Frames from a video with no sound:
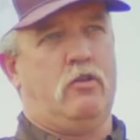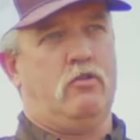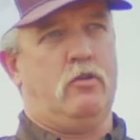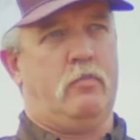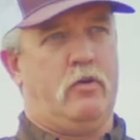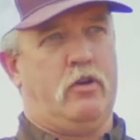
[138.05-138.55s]

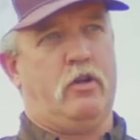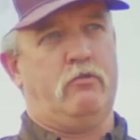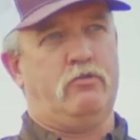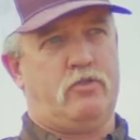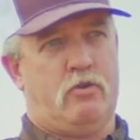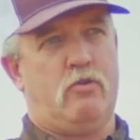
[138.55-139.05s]
you're the
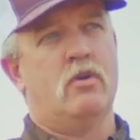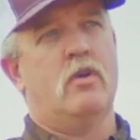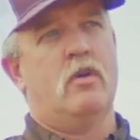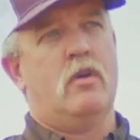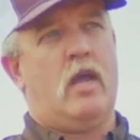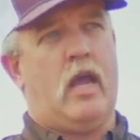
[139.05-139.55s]
producer
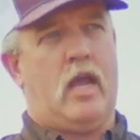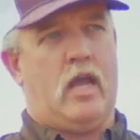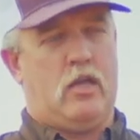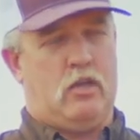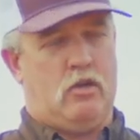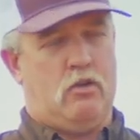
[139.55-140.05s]

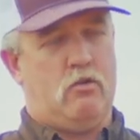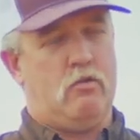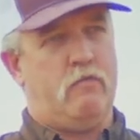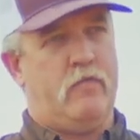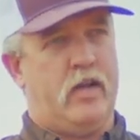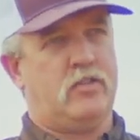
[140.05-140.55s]
and
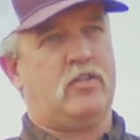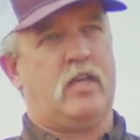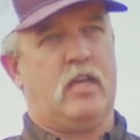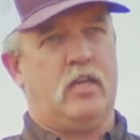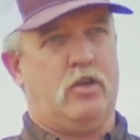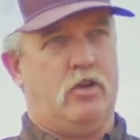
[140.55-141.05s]
you're
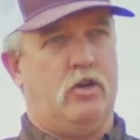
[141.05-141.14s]
investing in